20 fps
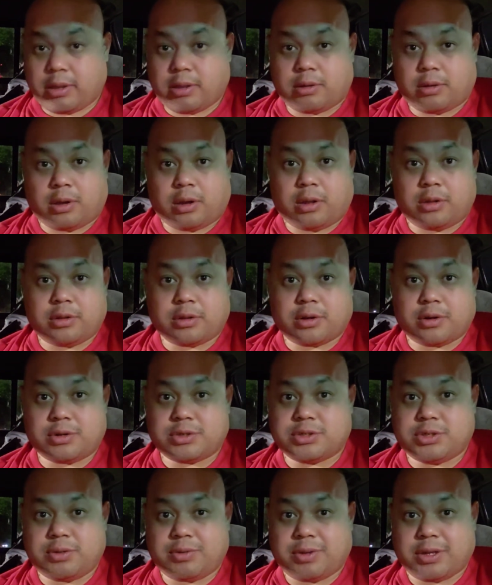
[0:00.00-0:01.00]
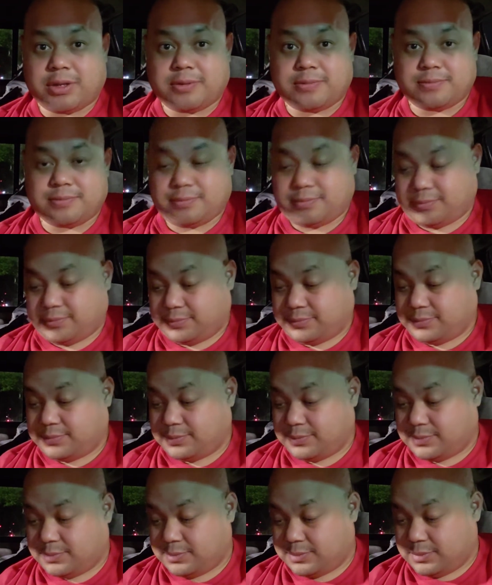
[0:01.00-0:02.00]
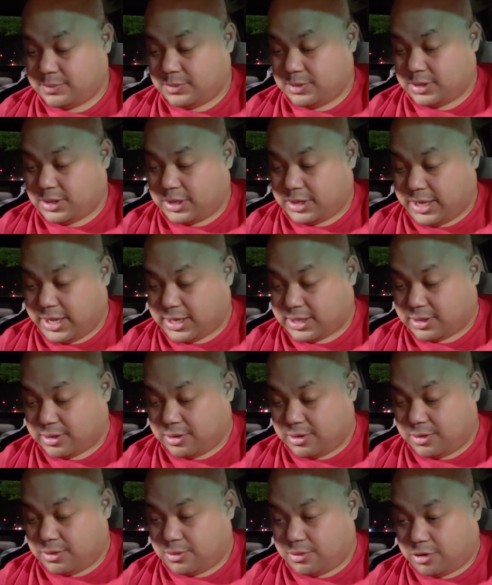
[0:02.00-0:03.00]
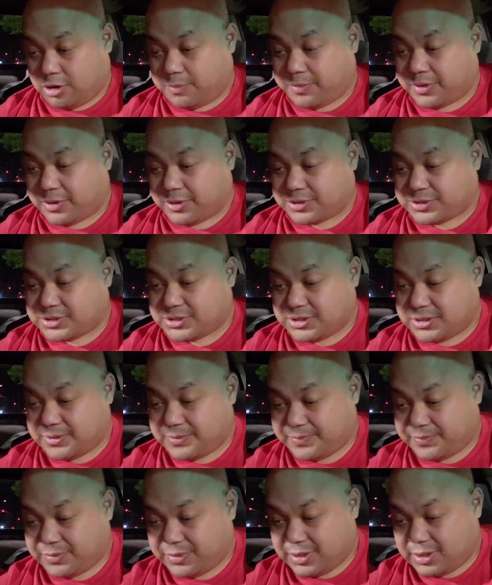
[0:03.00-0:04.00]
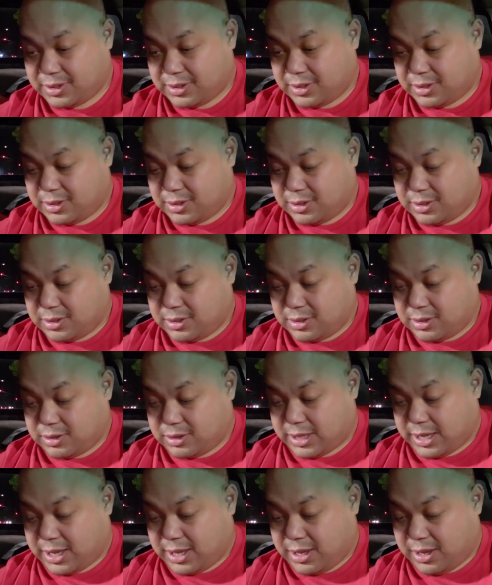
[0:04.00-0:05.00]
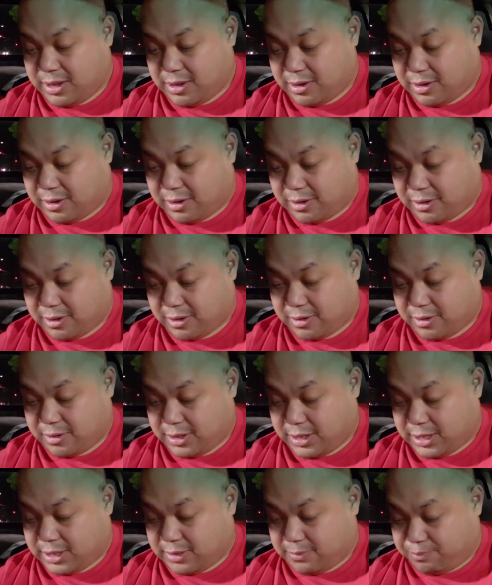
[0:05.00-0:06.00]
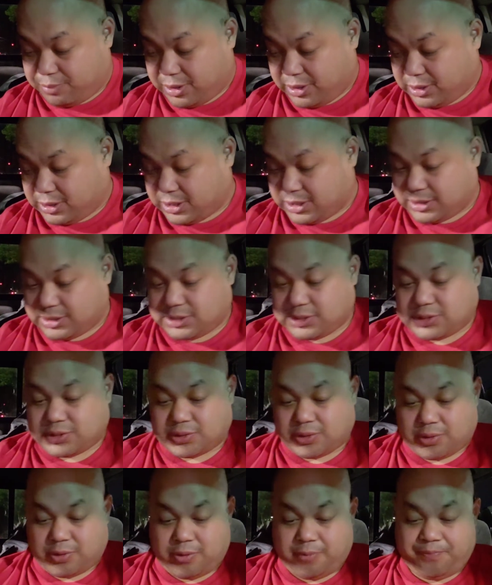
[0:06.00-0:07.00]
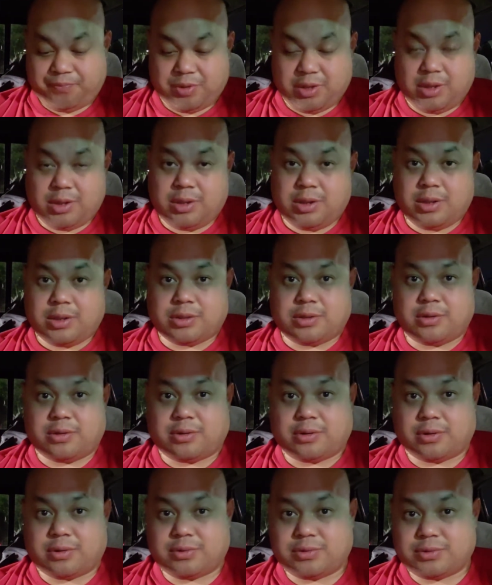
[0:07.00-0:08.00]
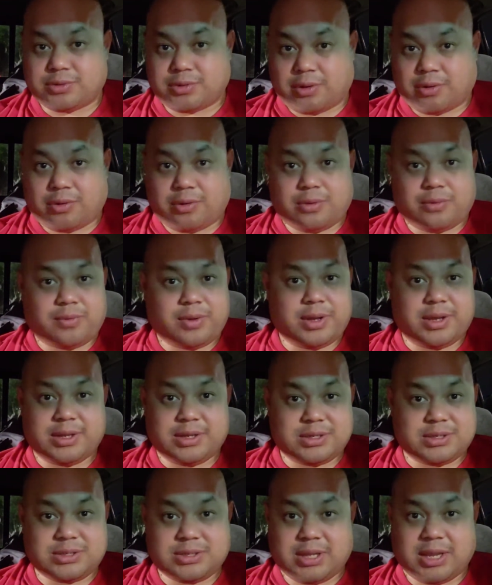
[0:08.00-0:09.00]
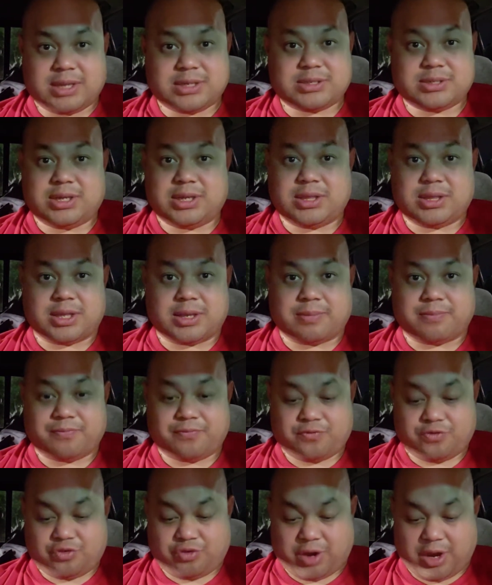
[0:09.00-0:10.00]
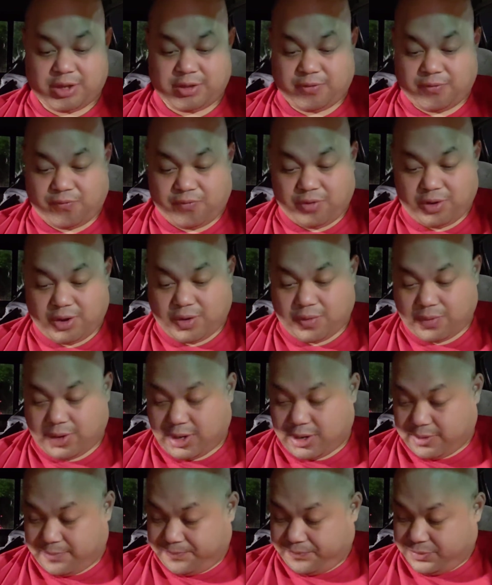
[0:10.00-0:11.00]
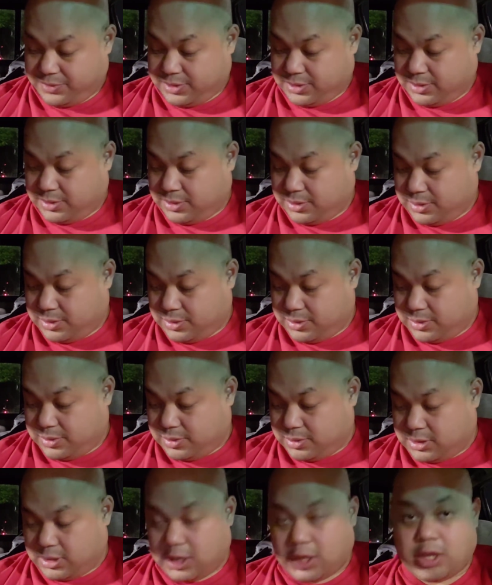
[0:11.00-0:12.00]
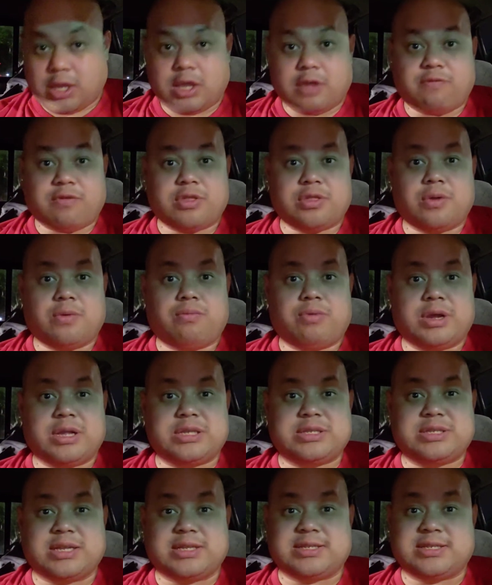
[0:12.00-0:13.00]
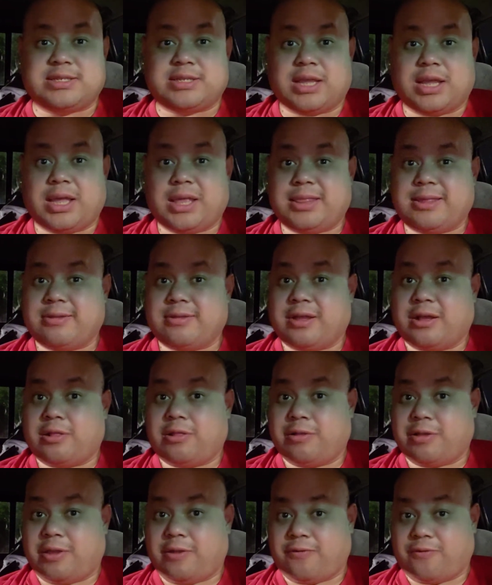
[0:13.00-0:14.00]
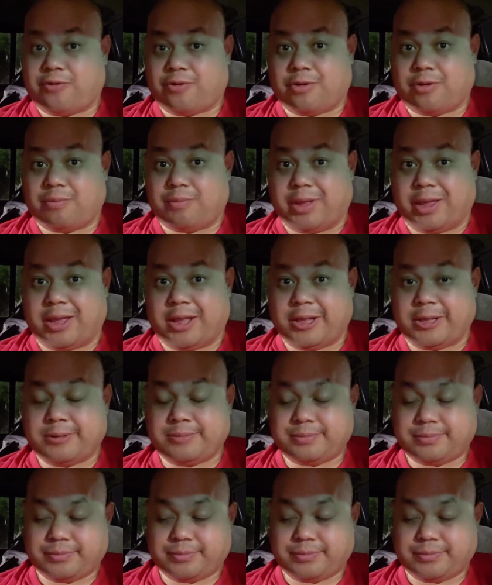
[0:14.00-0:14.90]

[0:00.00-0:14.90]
All the girls do it. Again, orbiters. They are in abundance, so the girls are always testing them, trying to figure out. Even the ones that say they're not looking for a man,